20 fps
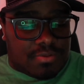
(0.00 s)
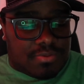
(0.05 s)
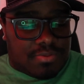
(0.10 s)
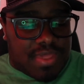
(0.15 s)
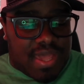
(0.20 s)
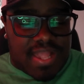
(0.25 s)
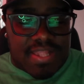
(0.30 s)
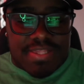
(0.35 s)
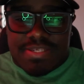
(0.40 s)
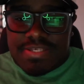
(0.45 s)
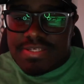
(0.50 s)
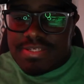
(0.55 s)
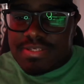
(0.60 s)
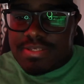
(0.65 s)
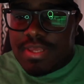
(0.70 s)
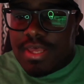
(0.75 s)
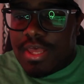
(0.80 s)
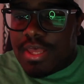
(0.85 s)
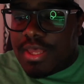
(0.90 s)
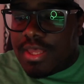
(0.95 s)
that's,
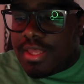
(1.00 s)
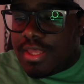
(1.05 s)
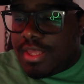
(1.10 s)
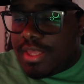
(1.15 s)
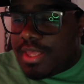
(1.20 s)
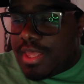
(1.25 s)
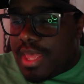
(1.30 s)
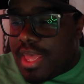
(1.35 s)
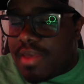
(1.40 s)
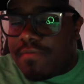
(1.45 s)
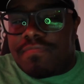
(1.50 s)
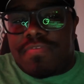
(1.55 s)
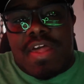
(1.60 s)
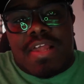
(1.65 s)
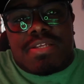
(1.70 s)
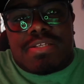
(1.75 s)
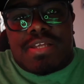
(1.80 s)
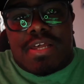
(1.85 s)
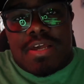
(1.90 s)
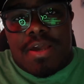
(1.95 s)
if
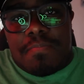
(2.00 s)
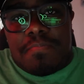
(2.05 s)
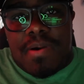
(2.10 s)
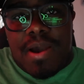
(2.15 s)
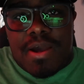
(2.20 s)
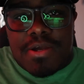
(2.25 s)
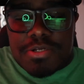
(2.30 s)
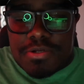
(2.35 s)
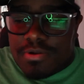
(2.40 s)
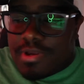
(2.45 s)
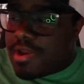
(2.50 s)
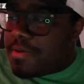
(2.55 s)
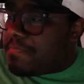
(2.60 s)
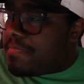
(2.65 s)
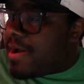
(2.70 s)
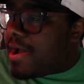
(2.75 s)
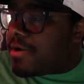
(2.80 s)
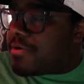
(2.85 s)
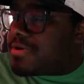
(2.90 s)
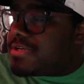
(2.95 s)
that's not
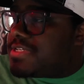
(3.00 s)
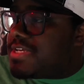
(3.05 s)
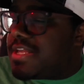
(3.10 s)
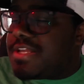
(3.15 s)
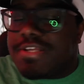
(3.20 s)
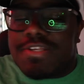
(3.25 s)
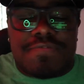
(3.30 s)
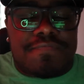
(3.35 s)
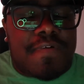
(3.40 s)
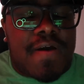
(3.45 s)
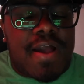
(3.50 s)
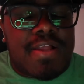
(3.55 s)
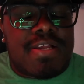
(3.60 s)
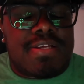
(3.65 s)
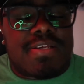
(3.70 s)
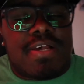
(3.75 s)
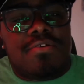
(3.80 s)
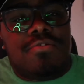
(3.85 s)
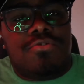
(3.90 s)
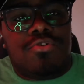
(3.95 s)
hypocrisy at its
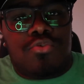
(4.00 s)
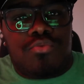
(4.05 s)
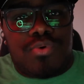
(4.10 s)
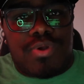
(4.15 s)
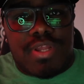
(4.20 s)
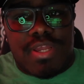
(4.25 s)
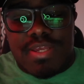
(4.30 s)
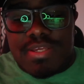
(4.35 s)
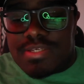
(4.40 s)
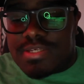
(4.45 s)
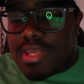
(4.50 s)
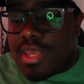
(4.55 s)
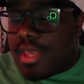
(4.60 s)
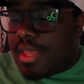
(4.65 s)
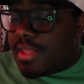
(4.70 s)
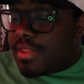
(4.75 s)
finest, I don't know what is.